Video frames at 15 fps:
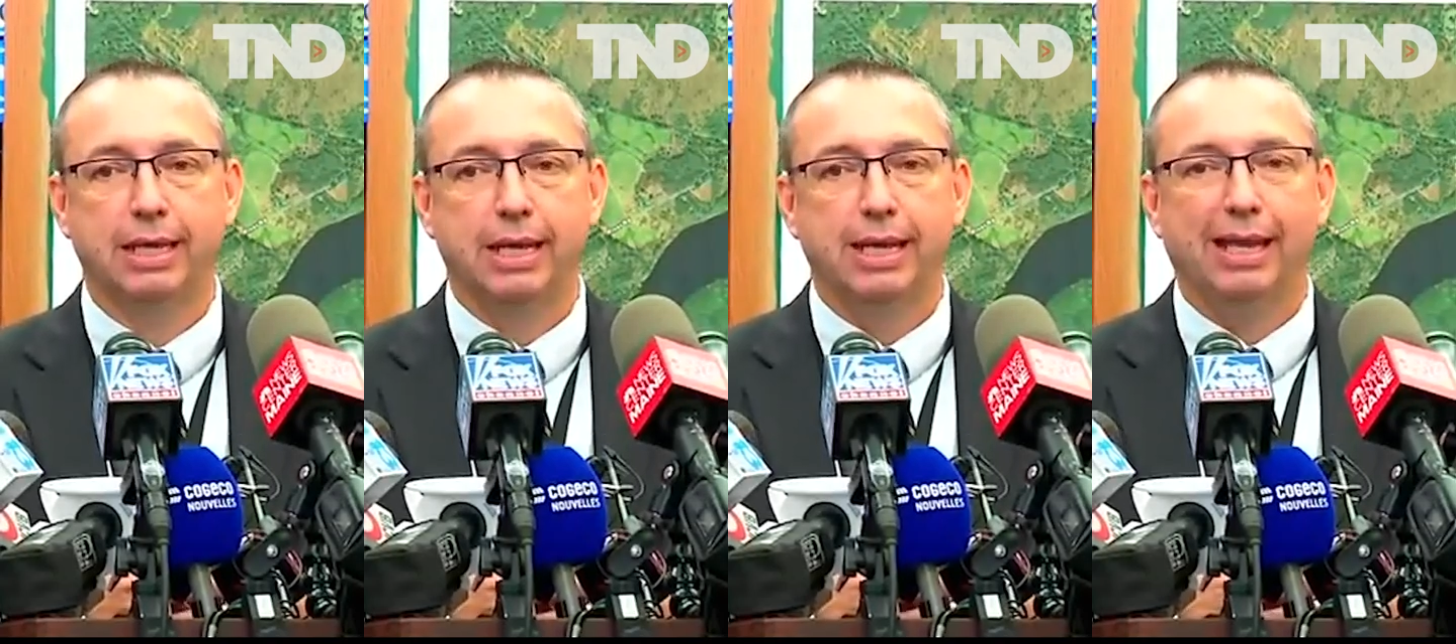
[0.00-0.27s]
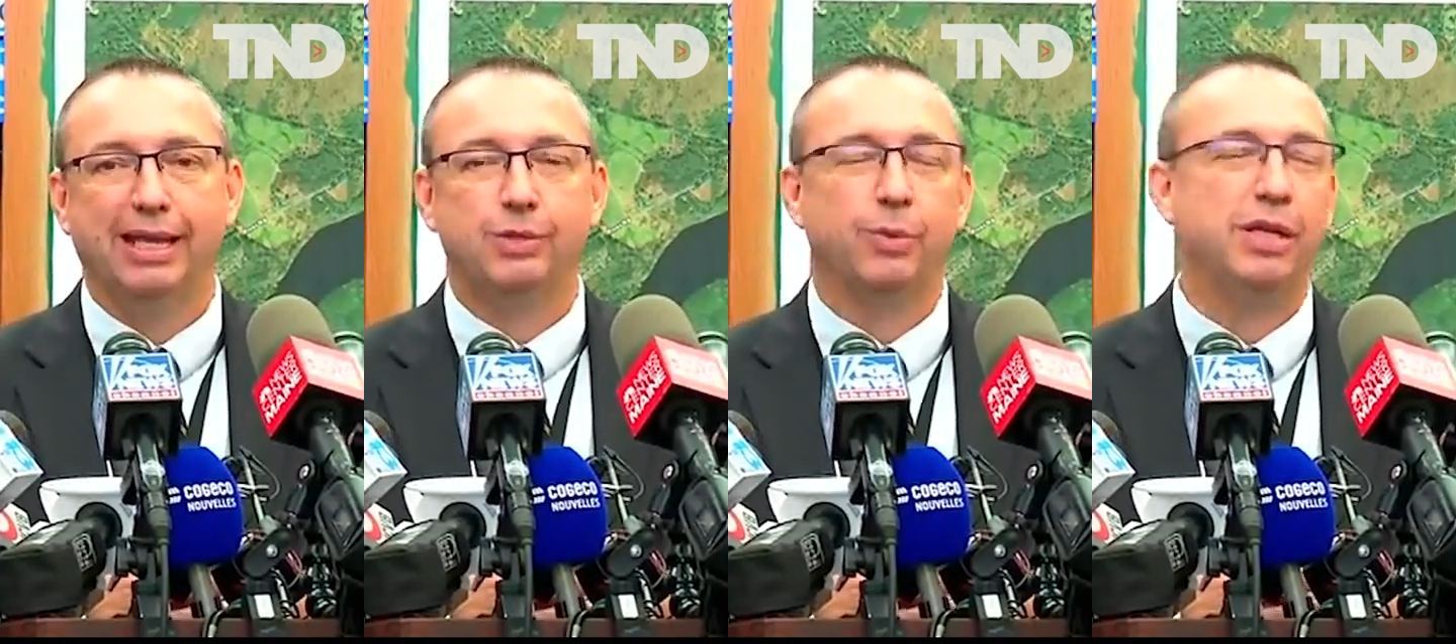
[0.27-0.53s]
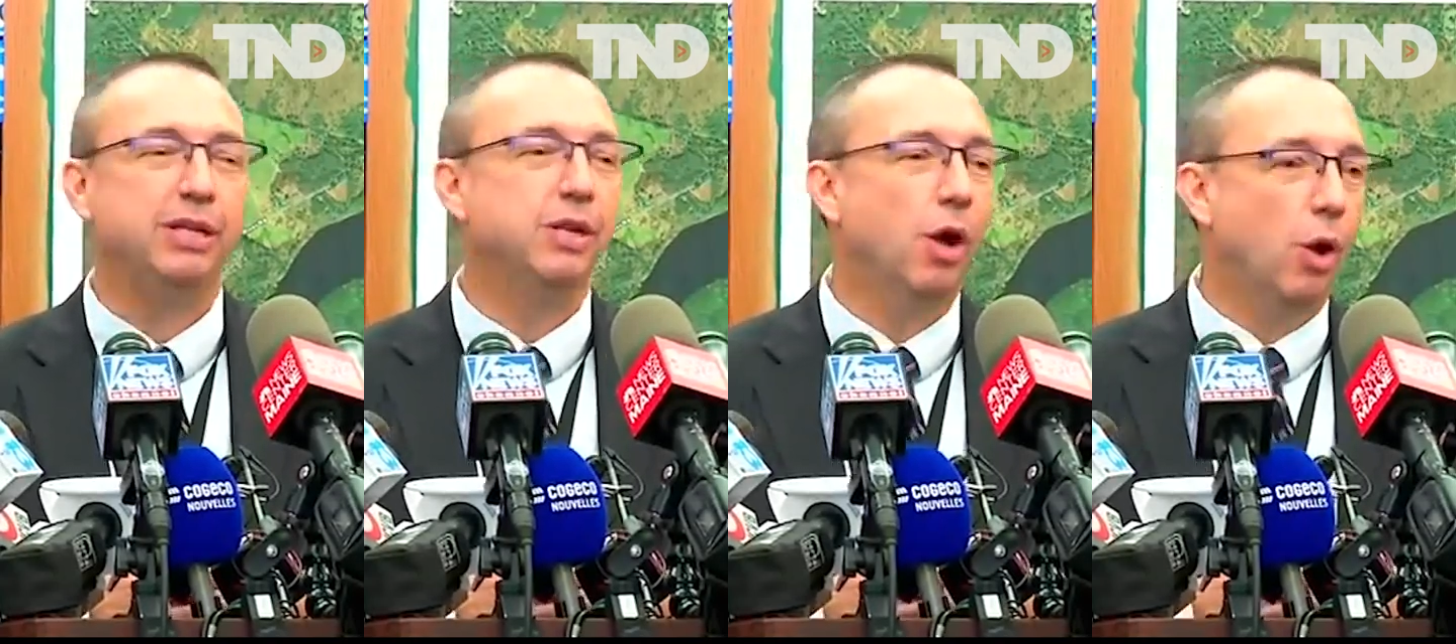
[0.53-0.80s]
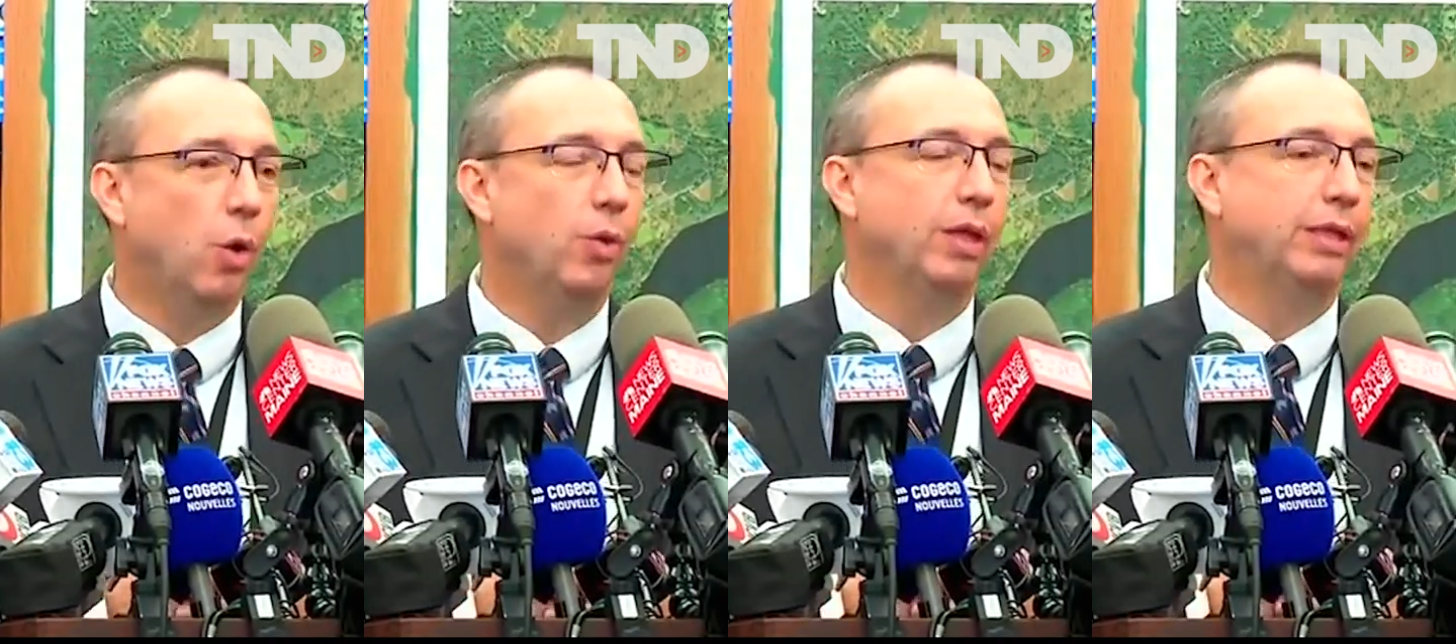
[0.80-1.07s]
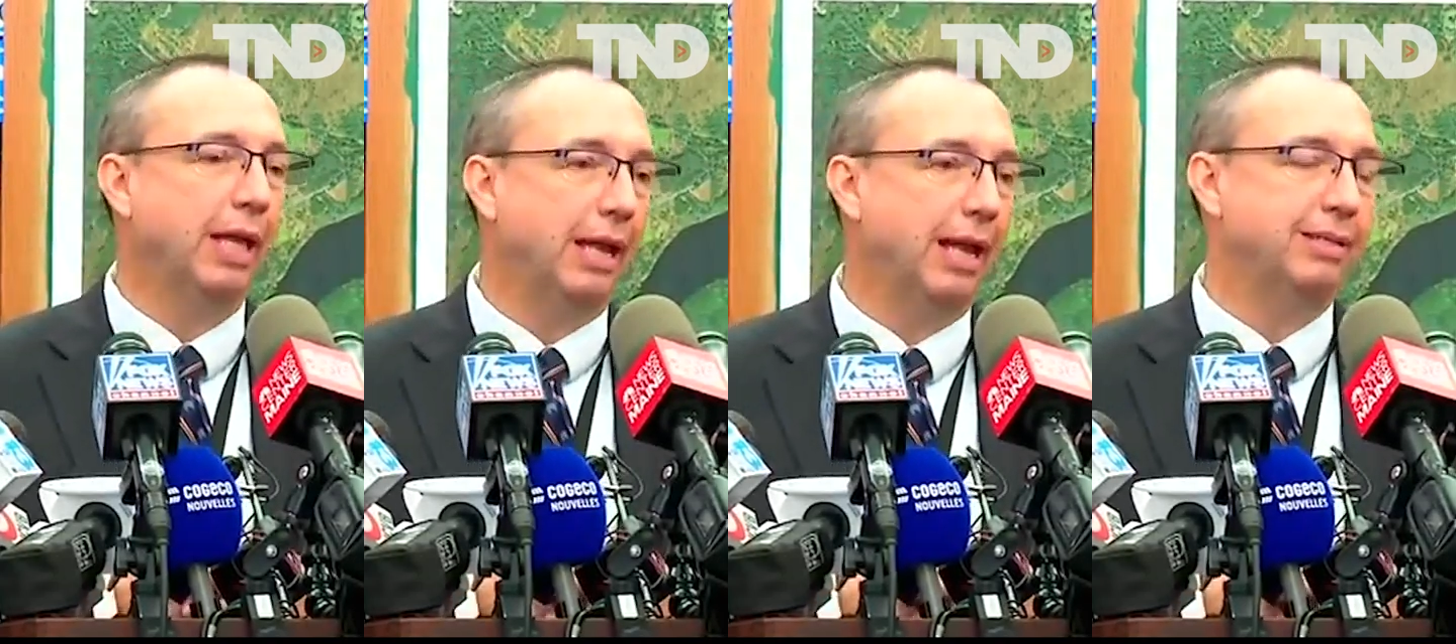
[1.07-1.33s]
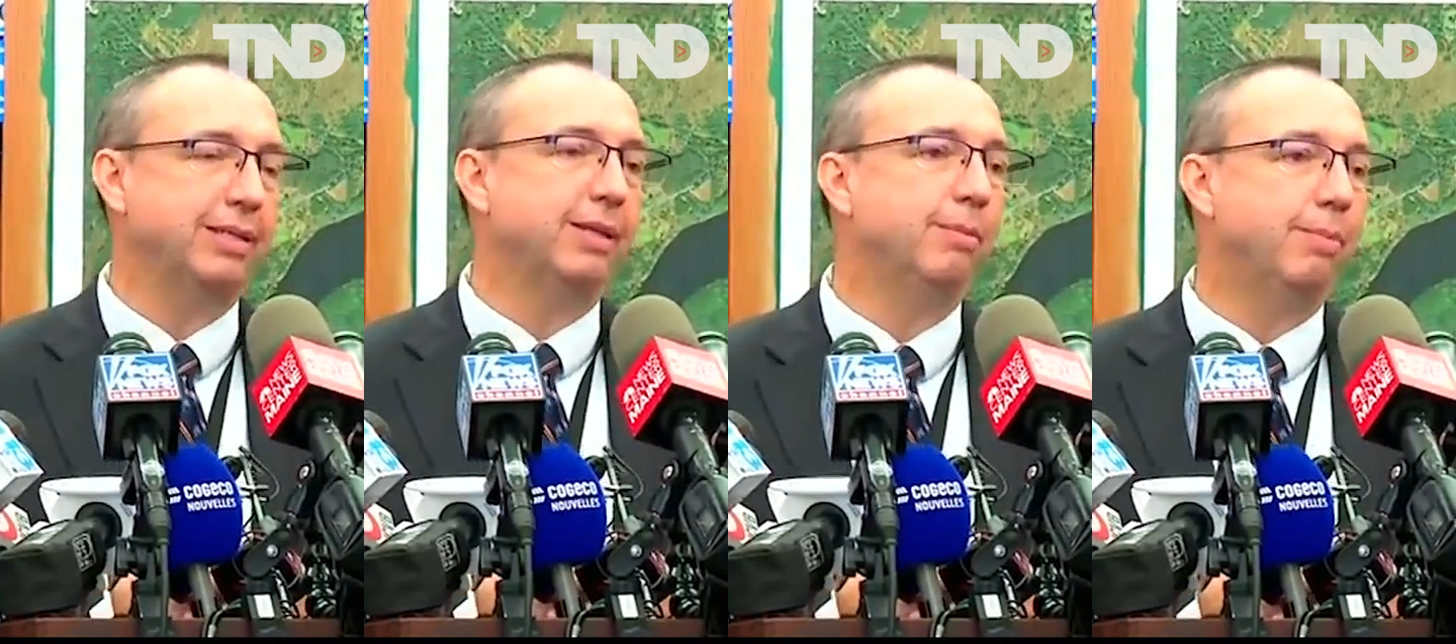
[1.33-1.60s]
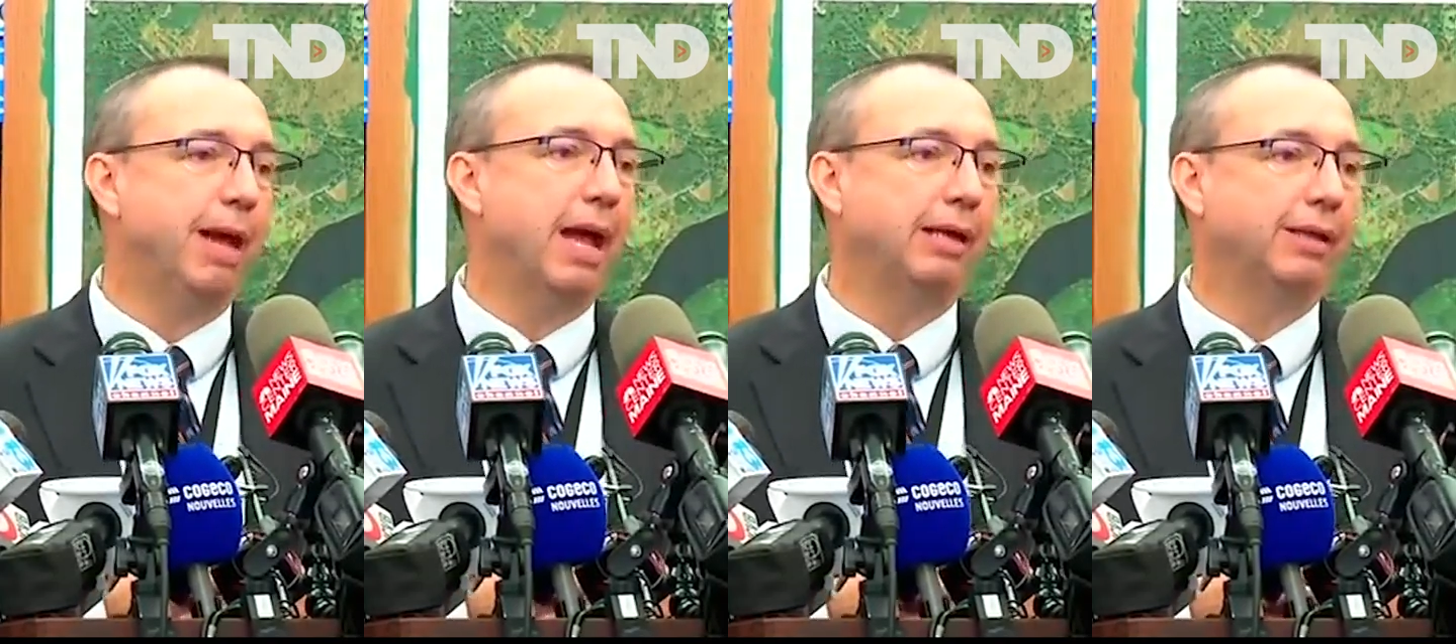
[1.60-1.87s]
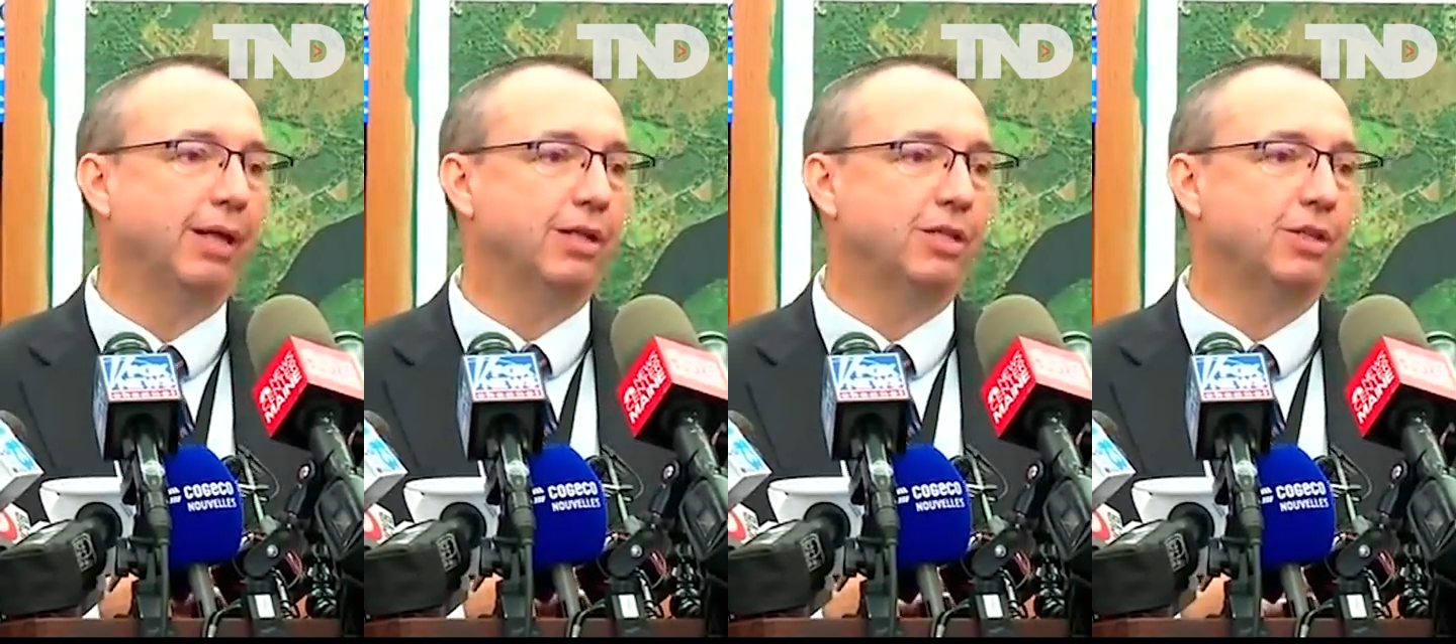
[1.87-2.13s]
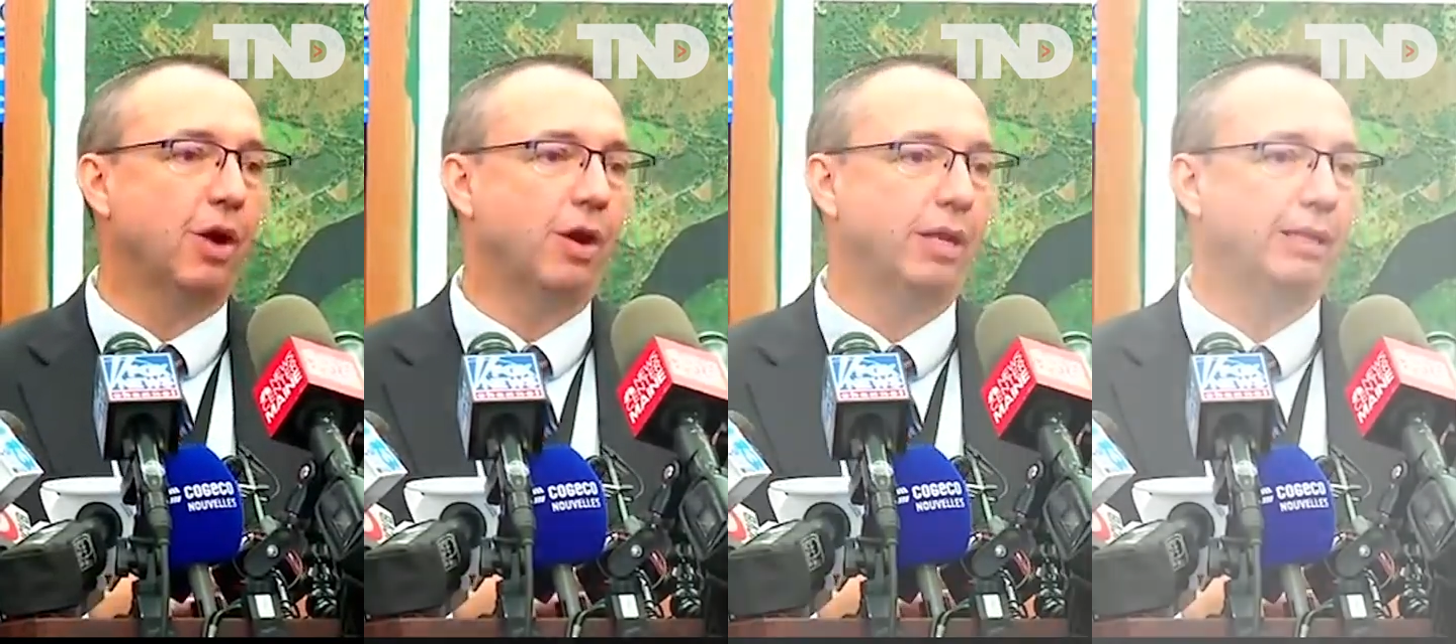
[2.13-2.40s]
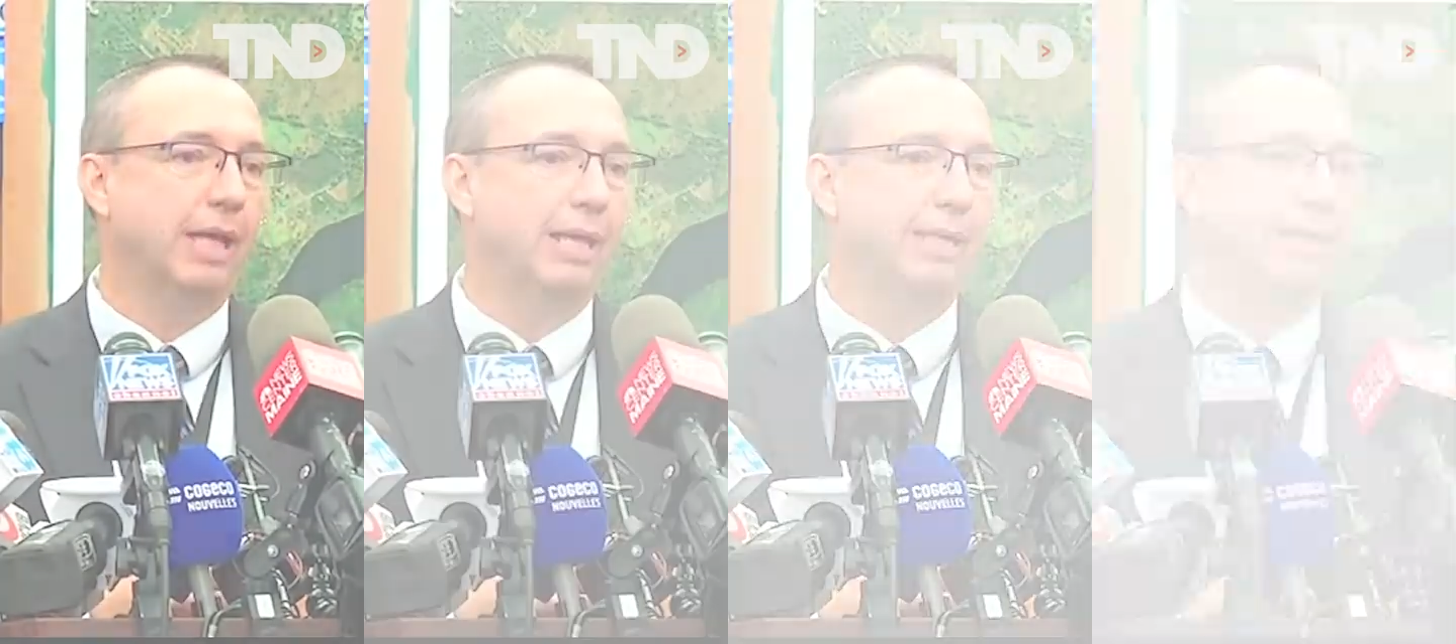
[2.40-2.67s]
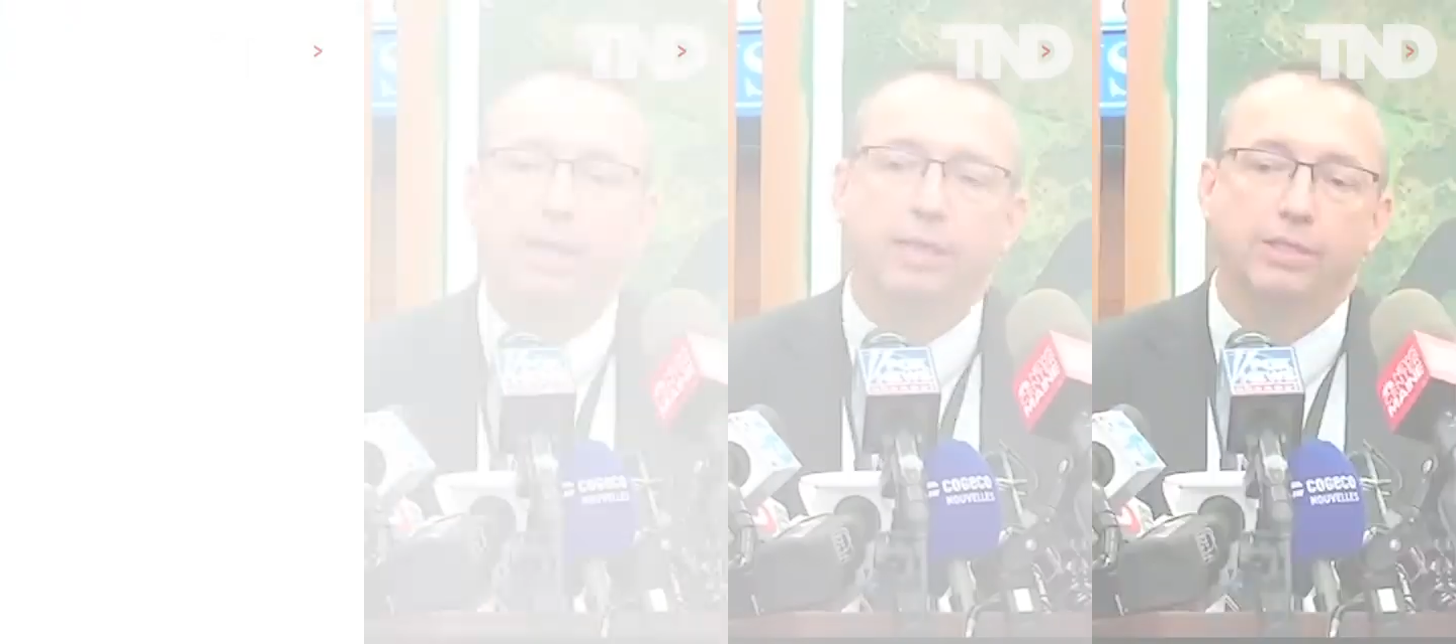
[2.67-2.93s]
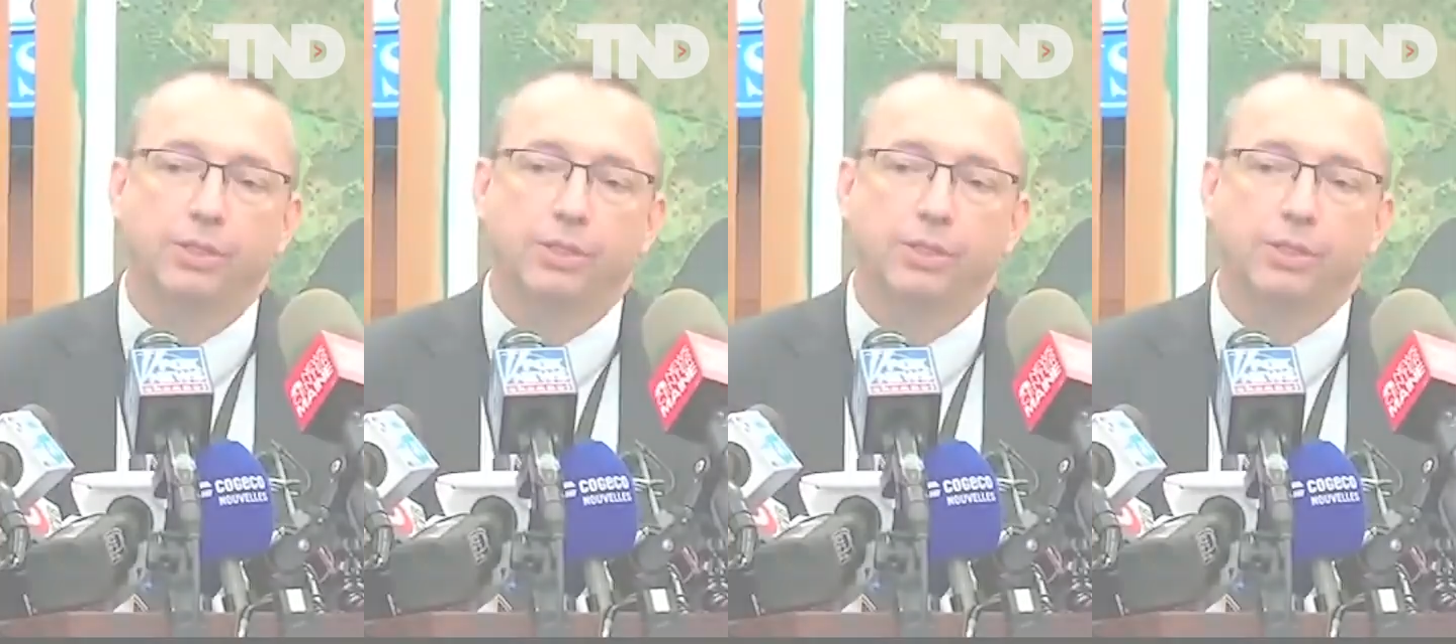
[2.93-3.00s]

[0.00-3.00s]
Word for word: because we know that that has an impact on starting that healing.